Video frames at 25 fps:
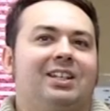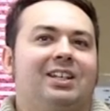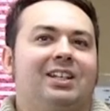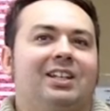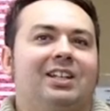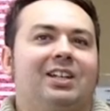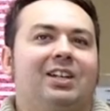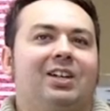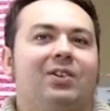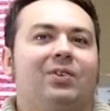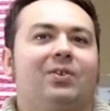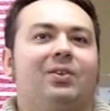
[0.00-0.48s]

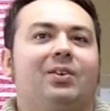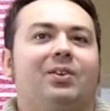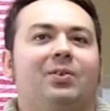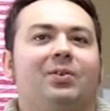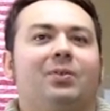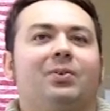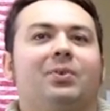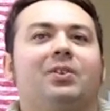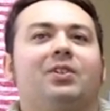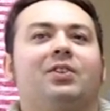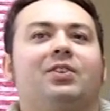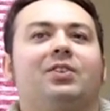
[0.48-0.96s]
Now we'll
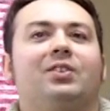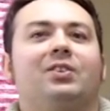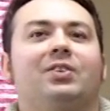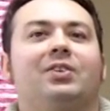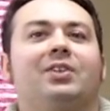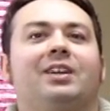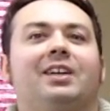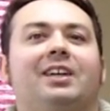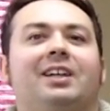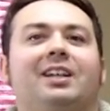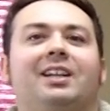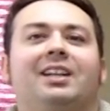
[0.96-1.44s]
run
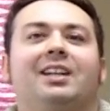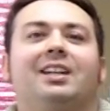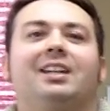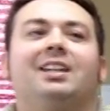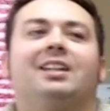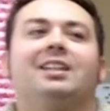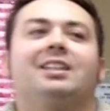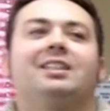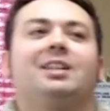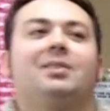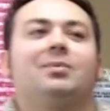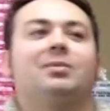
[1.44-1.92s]
through
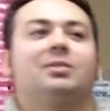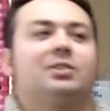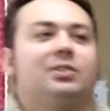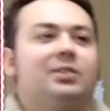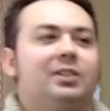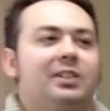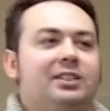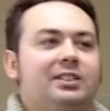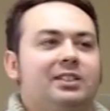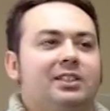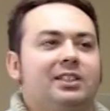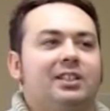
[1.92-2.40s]
a
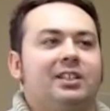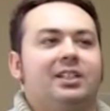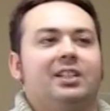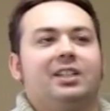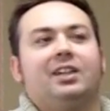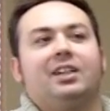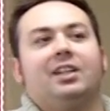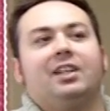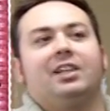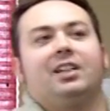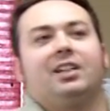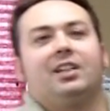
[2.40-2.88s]
demonstration
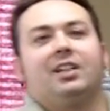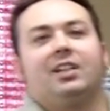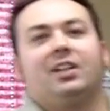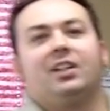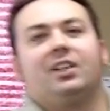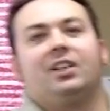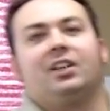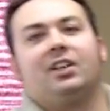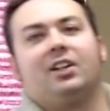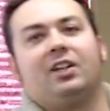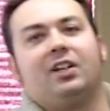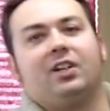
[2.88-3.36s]

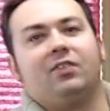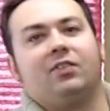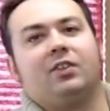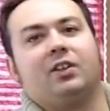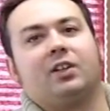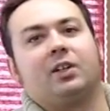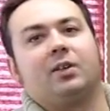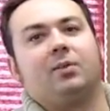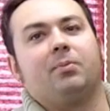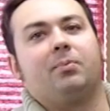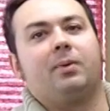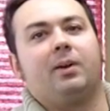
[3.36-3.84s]
of
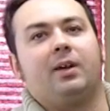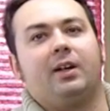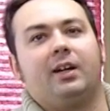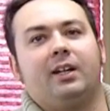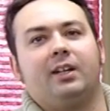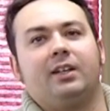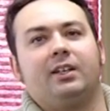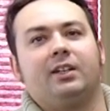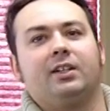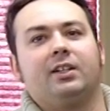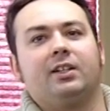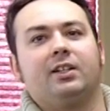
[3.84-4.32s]
the
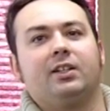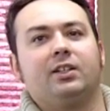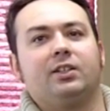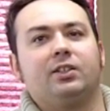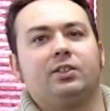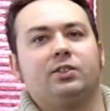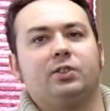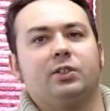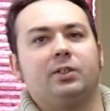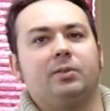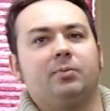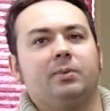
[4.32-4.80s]
combined
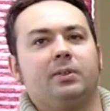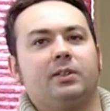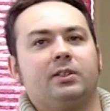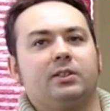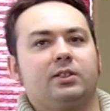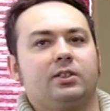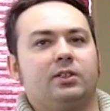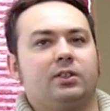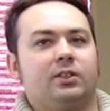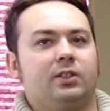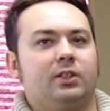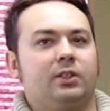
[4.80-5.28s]

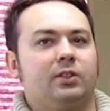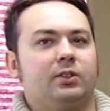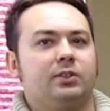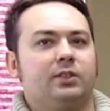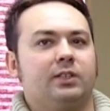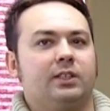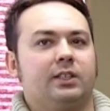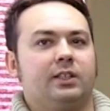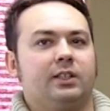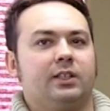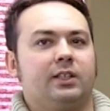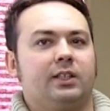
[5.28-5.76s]
treatment
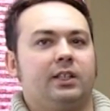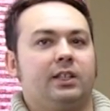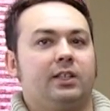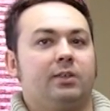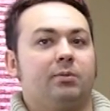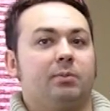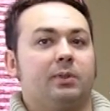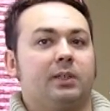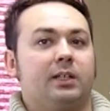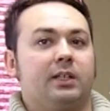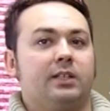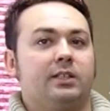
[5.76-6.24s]
using
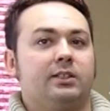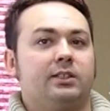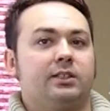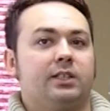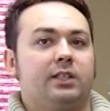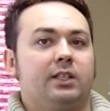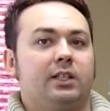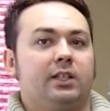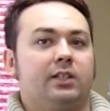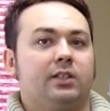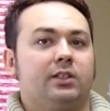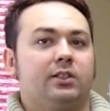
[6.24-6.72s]
the
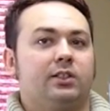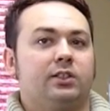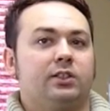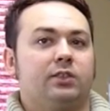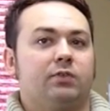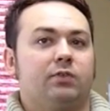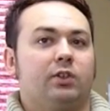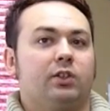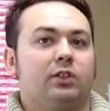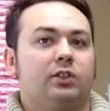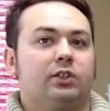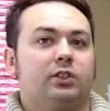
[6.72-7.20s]
McKenzie
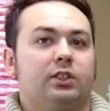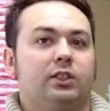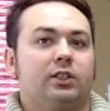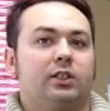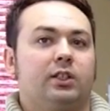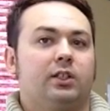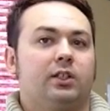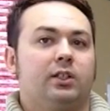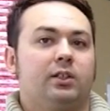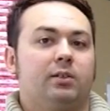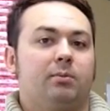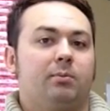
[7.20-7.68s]

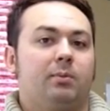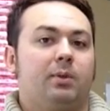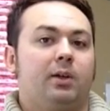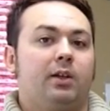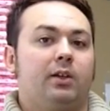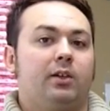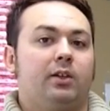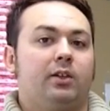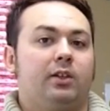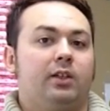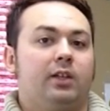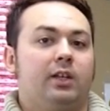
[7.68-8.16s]
dysfunction
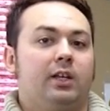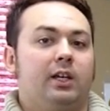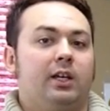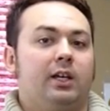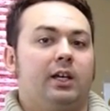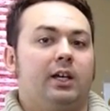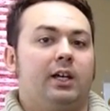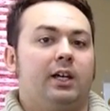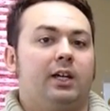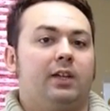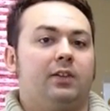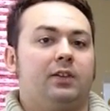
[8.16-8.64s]
model
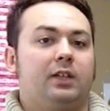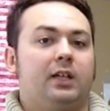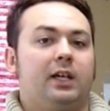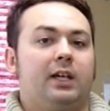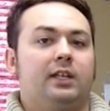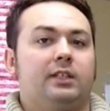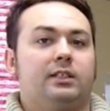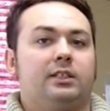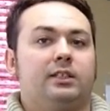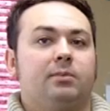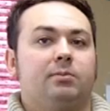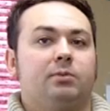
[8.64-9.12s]
and the
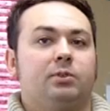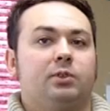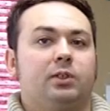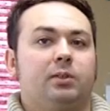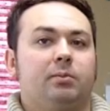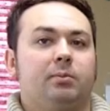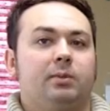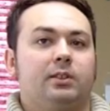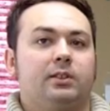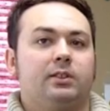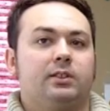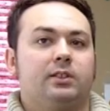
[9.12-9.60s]
Astym
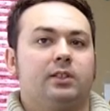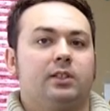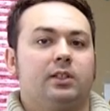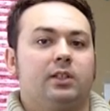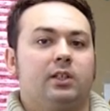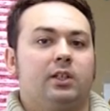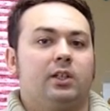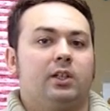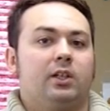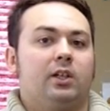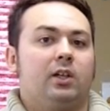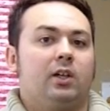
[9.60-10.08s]
treatment.
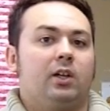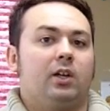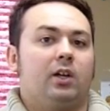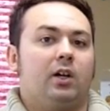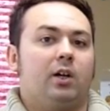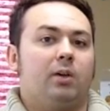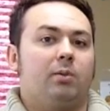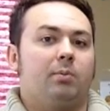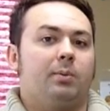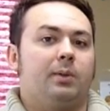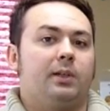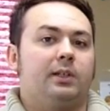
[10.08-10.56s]

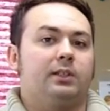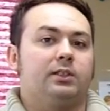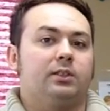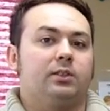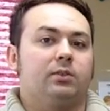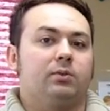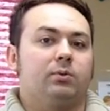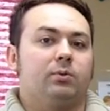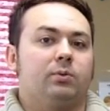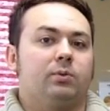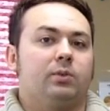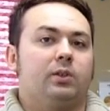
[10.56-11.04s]
Our
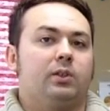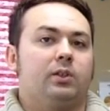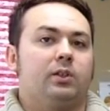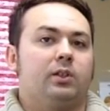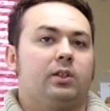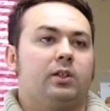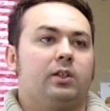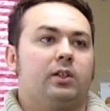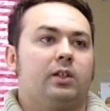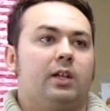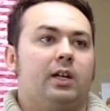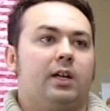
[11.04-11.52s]
patient
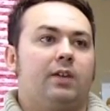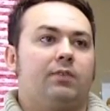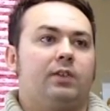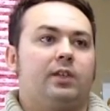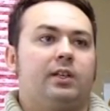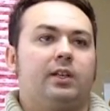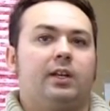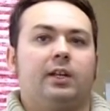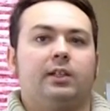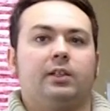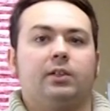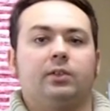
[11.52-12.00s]
will have
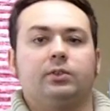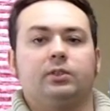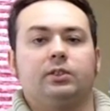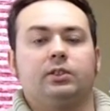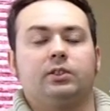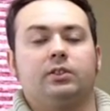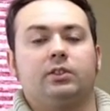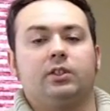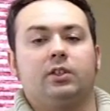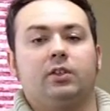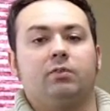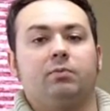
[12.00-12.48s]
the
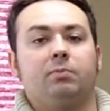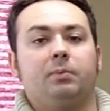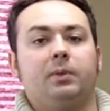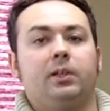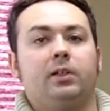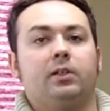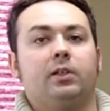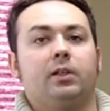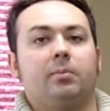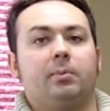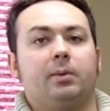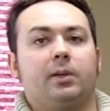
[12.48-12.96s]
diagnosis of
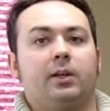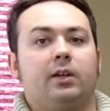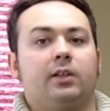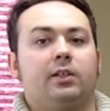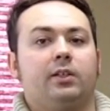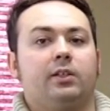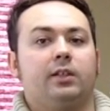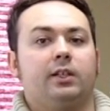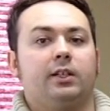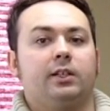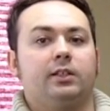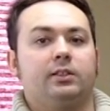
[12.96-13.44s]
medial
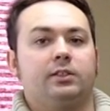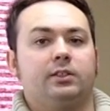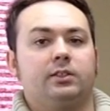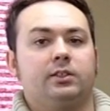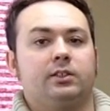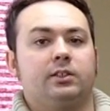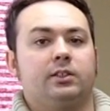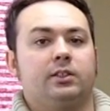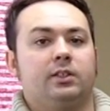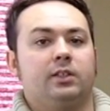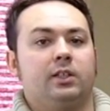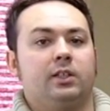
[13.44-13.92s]
epicondylitis.